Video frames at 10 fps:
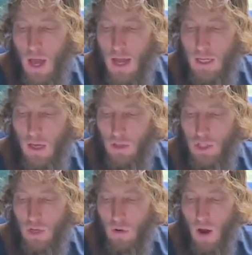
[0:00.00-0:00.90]
until
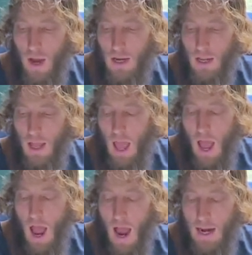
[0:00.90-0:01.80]
she cried,
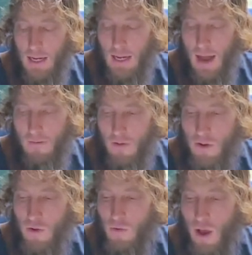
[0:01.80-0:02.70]
I never
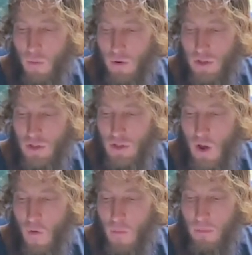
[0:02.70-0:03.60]
knew there were
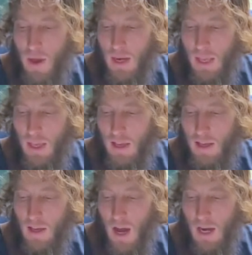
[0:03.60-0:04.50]
so many
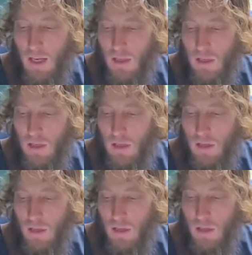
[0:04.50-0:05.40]
kinds.
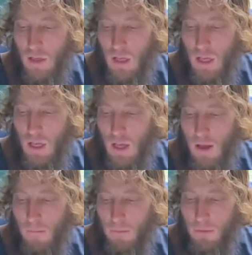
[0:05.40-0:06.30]

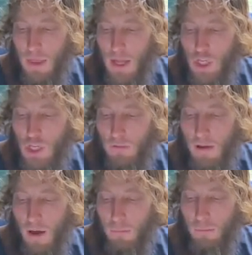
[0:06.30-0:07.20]
Then she
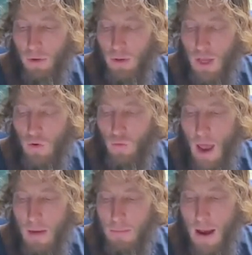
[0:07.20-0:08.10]
found brilliant
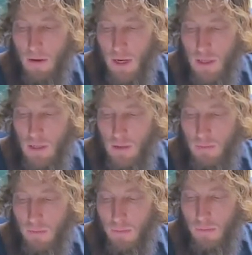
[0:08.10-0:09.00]
red berries,
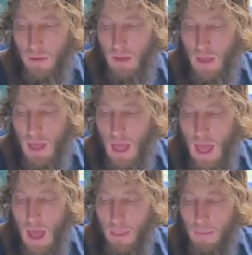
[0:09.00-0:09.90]

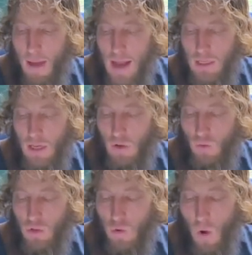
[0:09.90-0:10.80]
and the basket
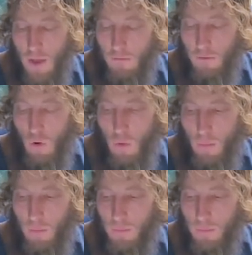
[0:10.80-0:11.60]
was quite full.